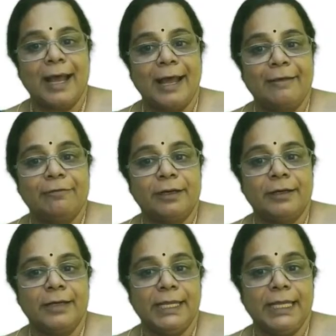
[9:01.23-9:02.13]
have
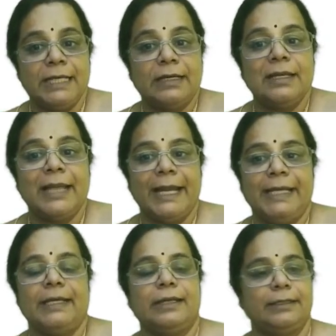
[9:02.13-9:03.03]
a legal
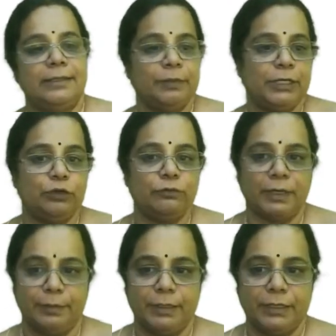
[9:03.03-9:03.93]
entitlement to
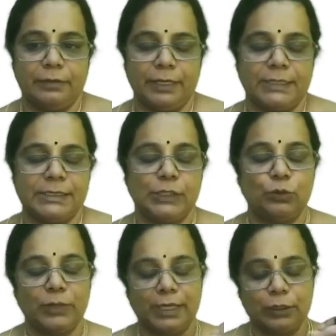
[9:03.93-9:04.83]
fundamental rights.
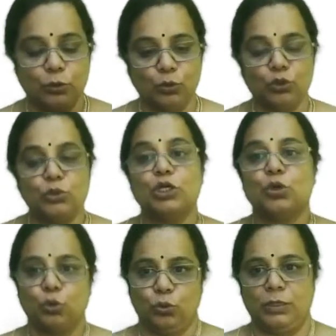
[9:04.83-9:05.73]
You can go to the
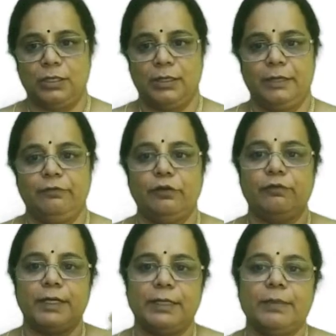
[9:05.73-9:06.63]
court if your
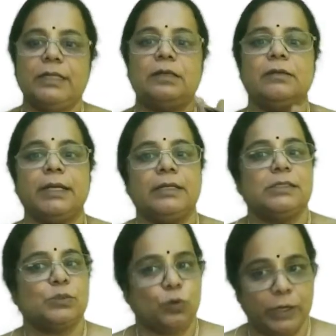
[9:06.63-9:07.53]
fundamental right
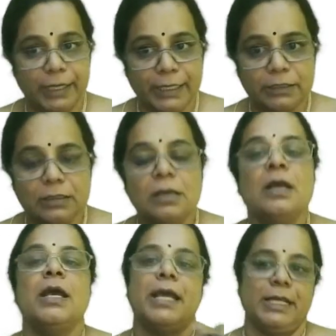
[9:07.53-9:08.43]
is violated,
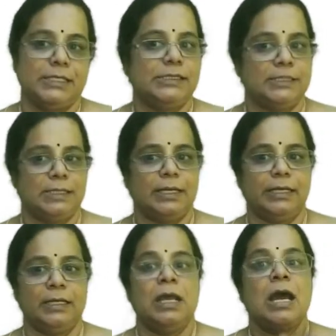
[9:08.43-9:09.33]
is
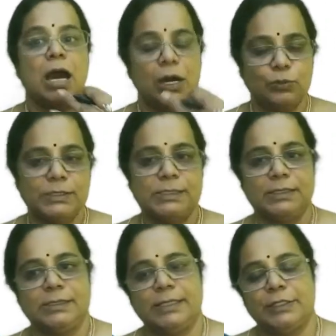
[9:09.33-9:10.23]
denied. How is
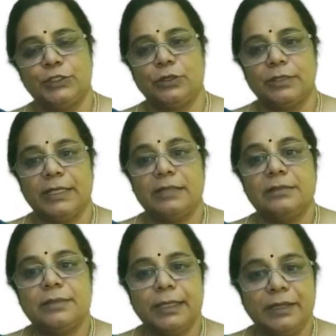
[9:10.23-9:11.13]
this ensured? There
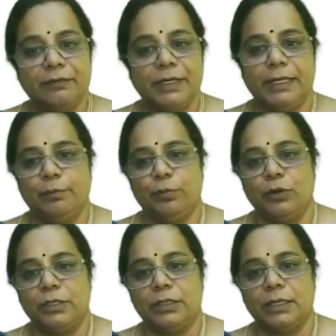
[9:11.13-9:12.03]
are three very
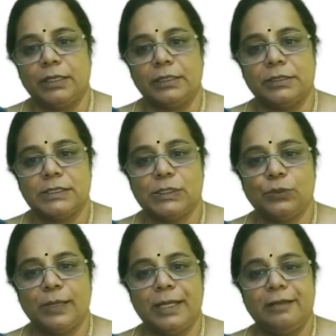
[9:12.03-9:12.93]
important articles:
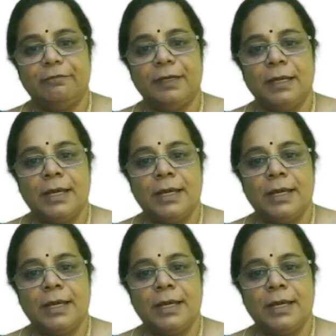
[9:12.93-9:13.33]
12,